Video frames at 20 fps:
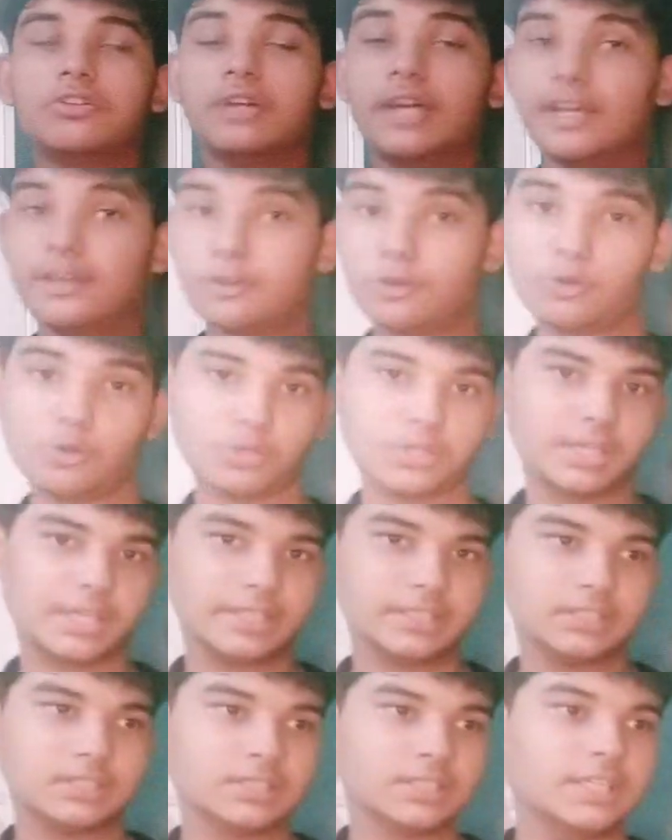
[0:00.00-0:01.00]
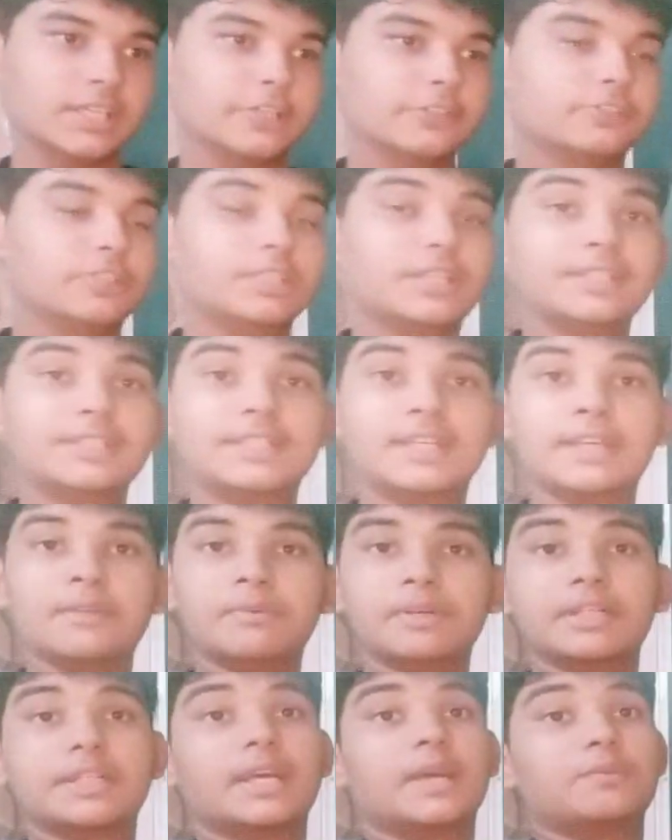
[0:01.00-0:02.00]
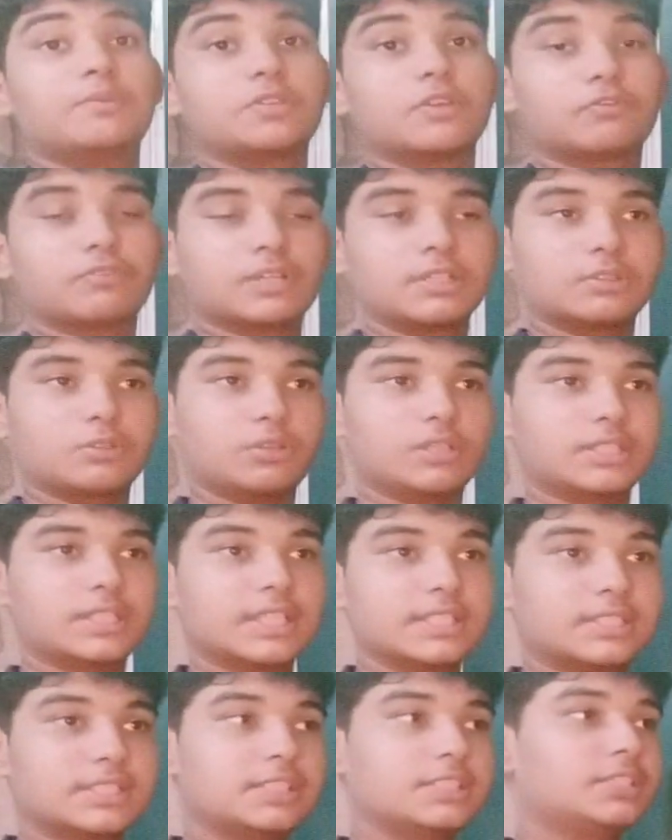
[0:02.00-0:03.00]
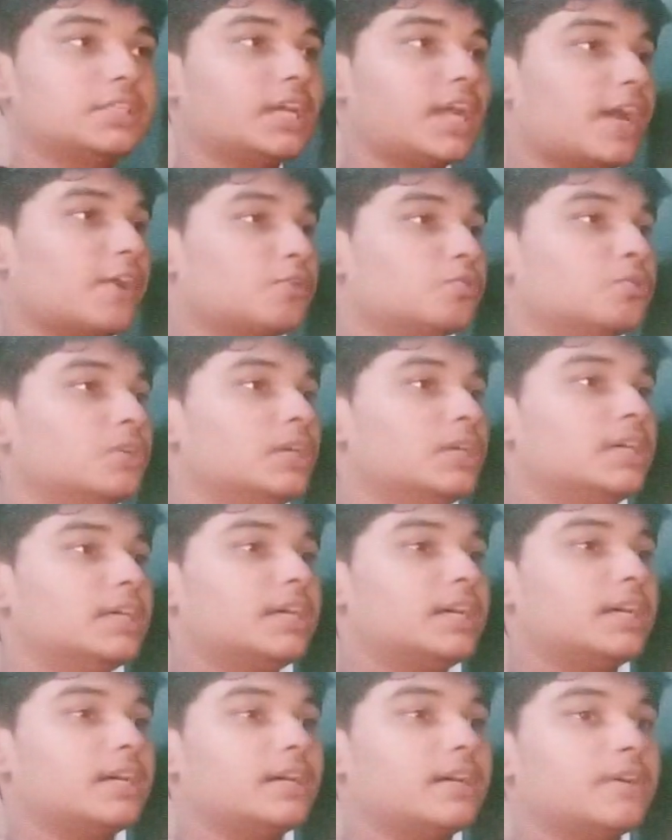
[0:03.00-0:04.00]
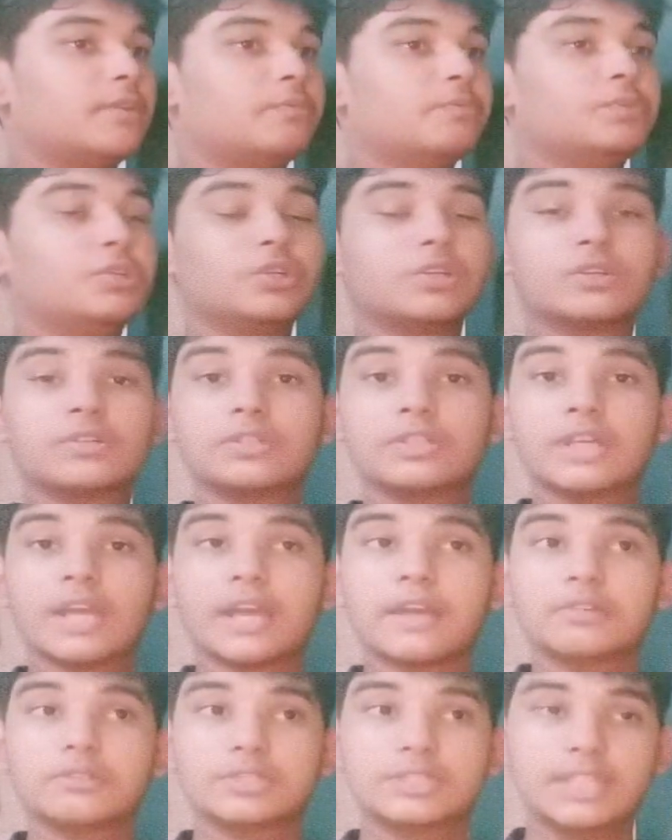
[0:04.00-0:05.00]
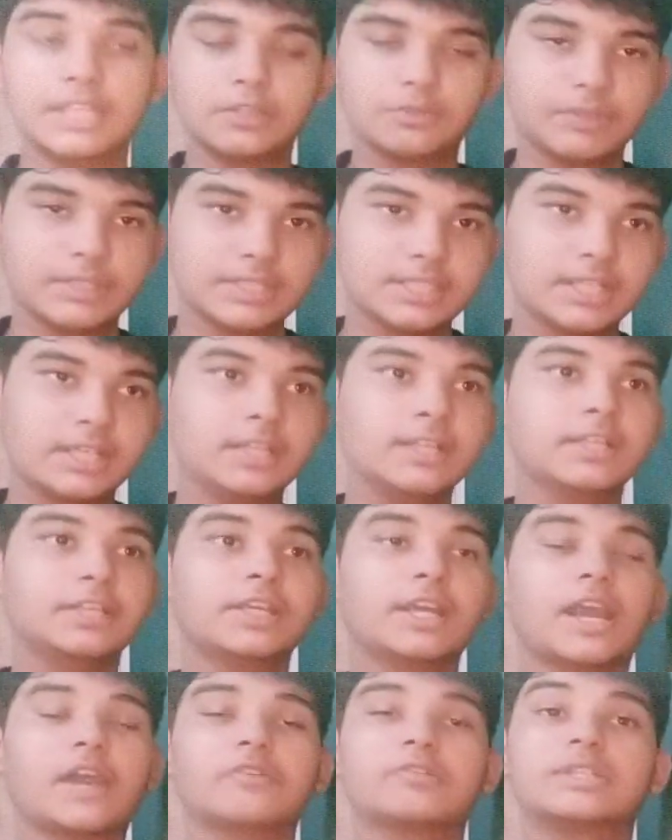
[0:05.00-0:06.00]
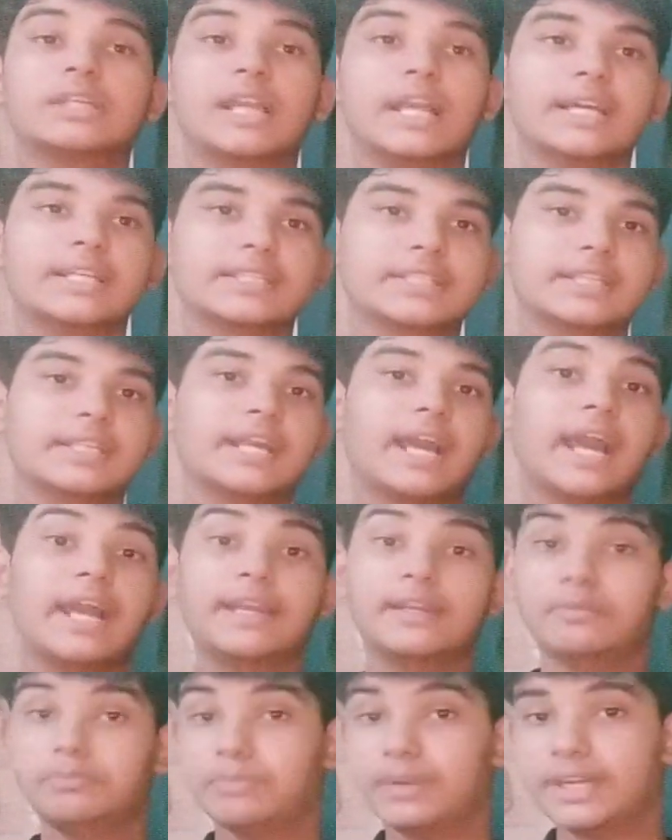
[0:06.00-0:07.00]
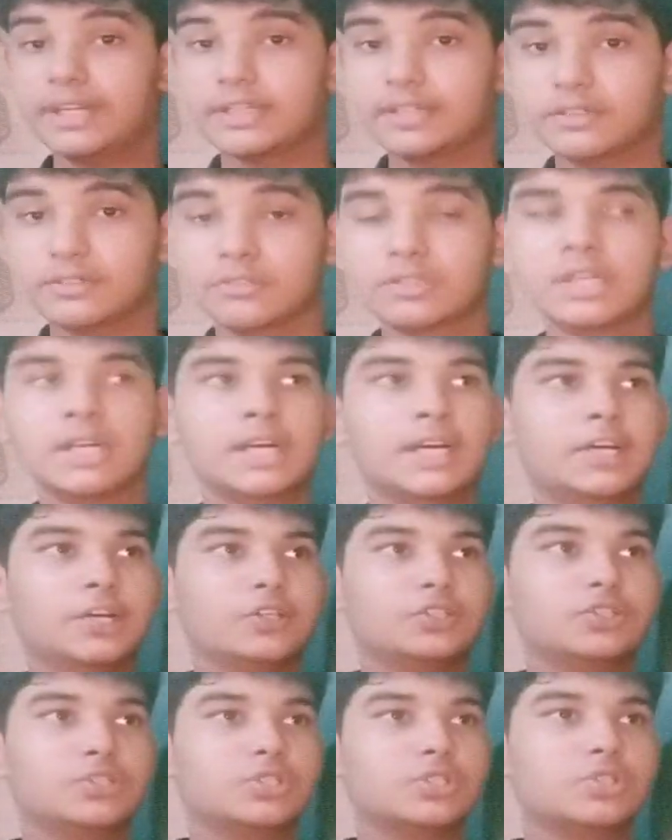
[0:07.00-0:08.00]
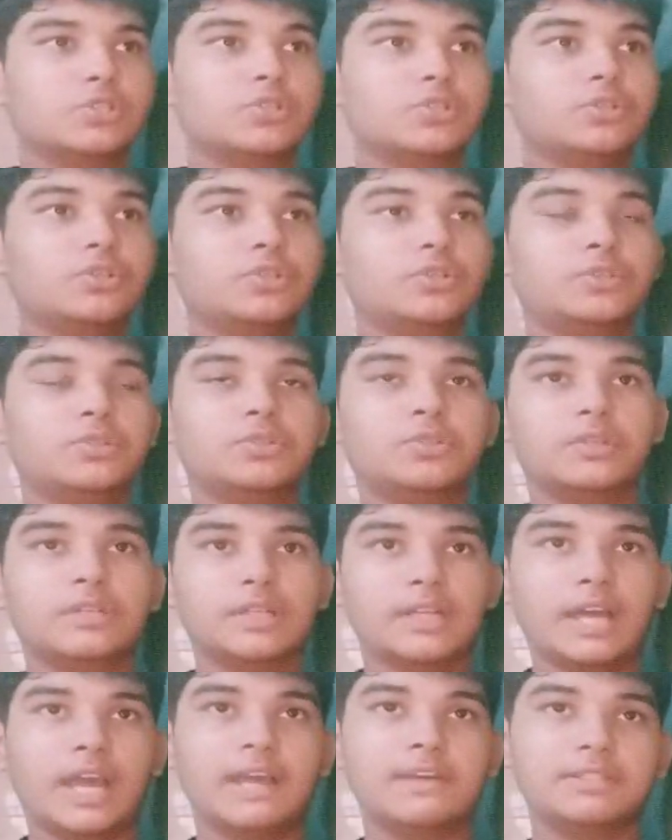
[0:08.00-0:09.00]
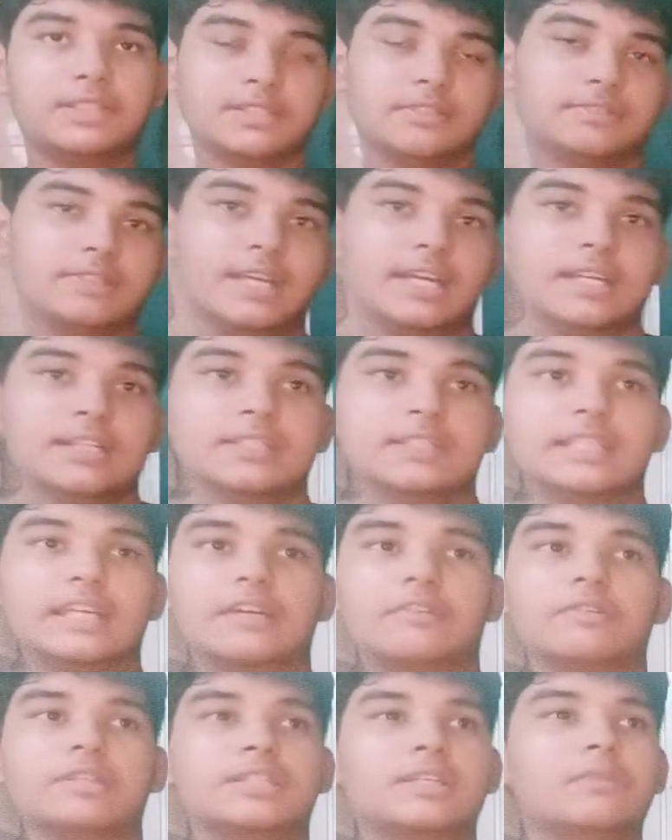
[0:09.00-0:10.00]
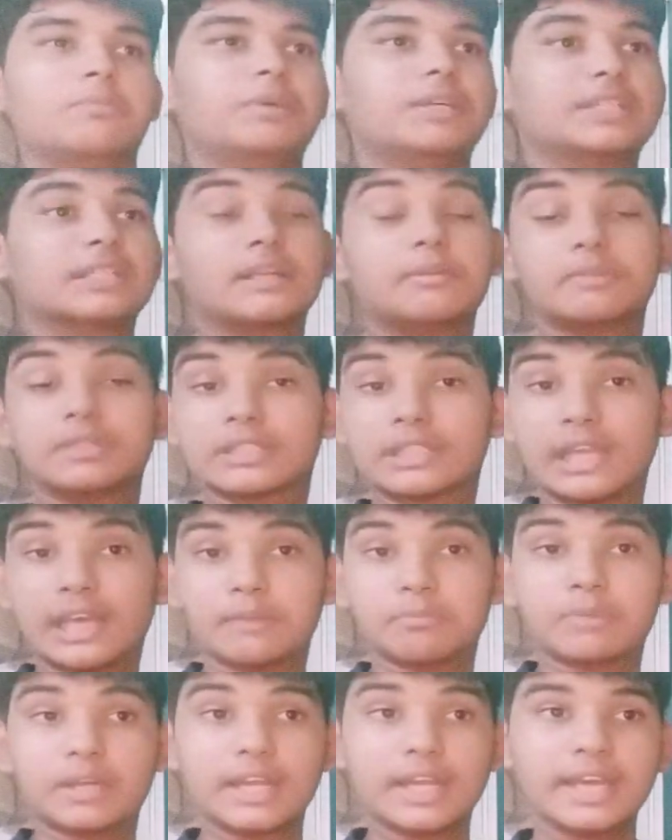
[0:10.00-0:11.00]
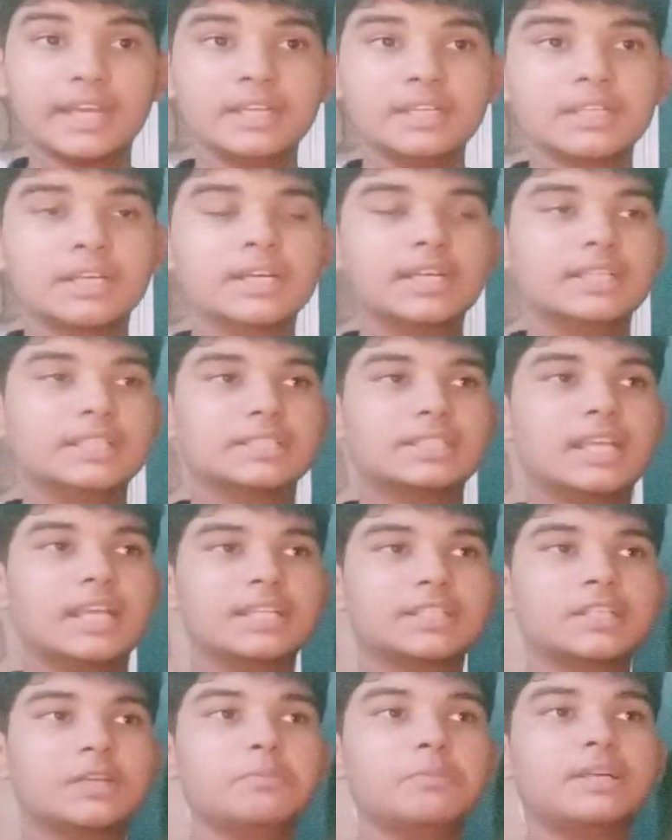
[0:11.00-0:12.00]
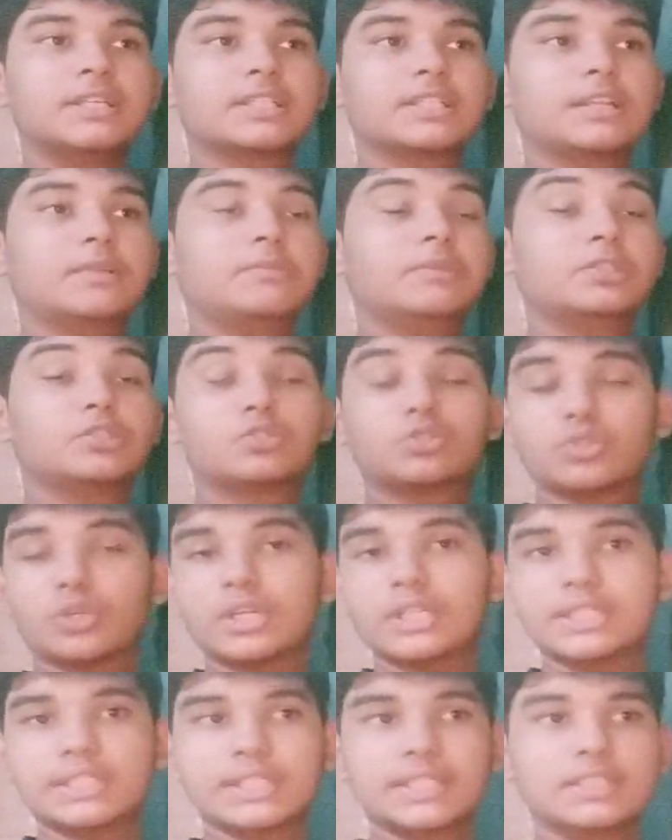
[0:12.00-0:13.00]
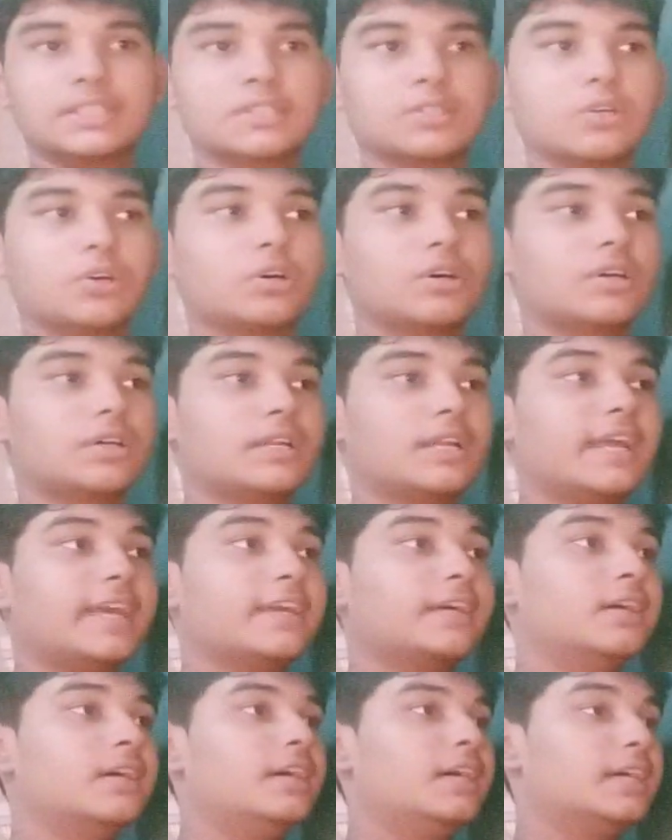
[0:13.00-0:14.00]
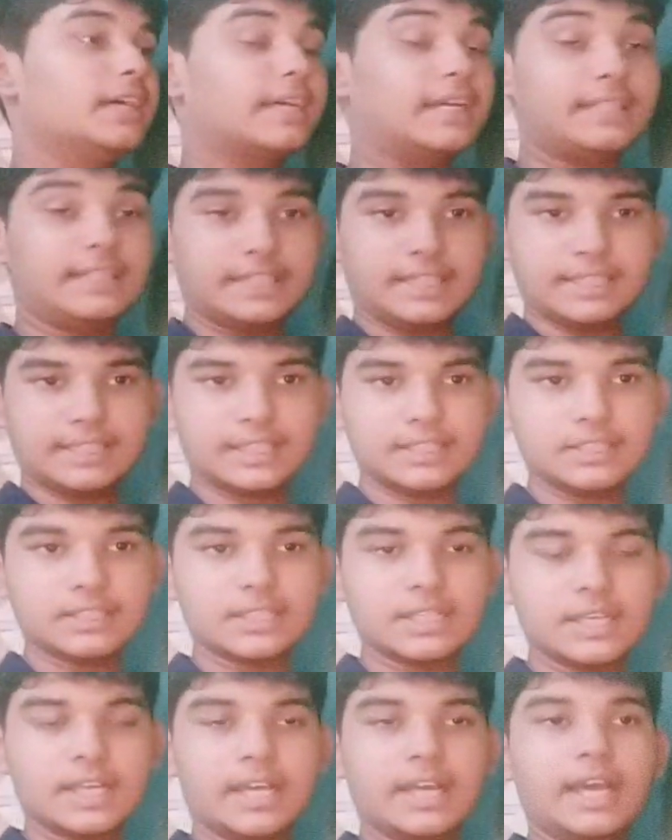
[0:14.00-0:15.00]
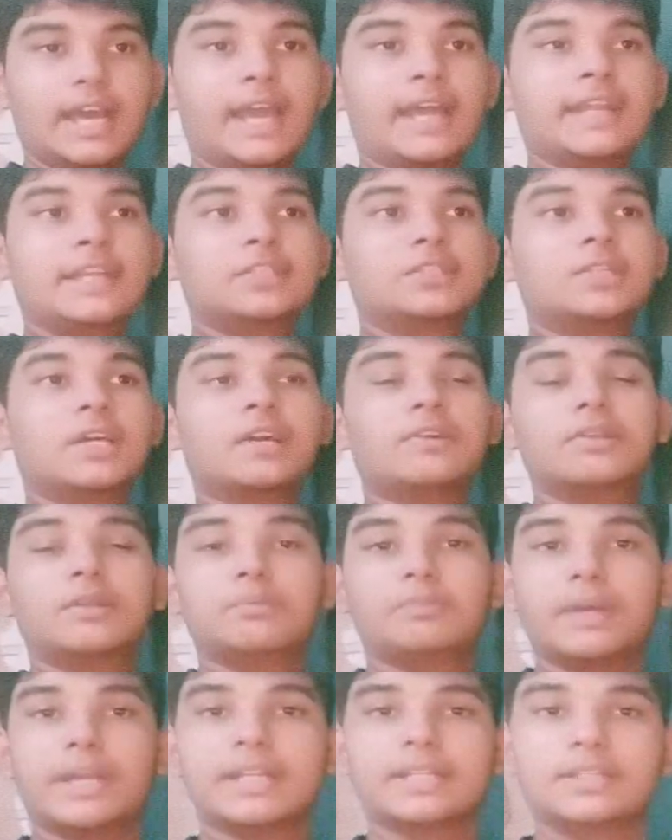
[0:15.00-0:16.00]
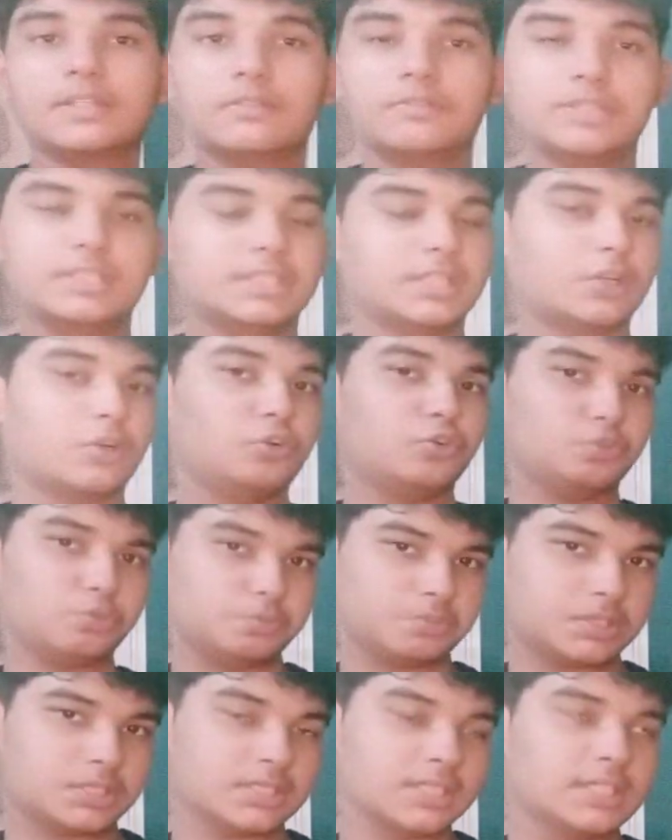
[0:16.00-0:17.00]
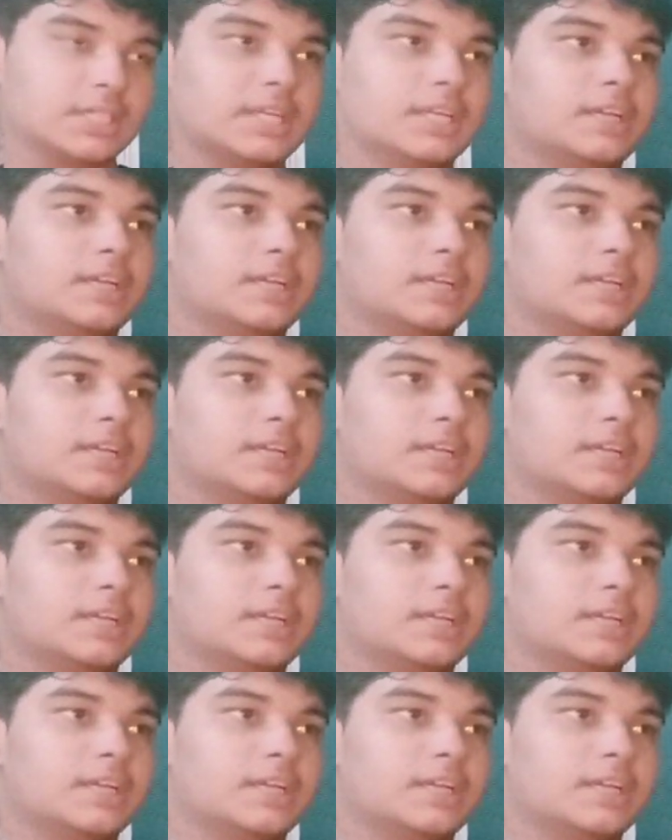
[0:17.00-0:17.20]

a code runs. So there are three main types of control structures. You have you have sequential, you have selection, and repetitive. So as I've said, sequential basically means line by line. Selection basically means choices or like conditions, and as you have repetitive, which are loops.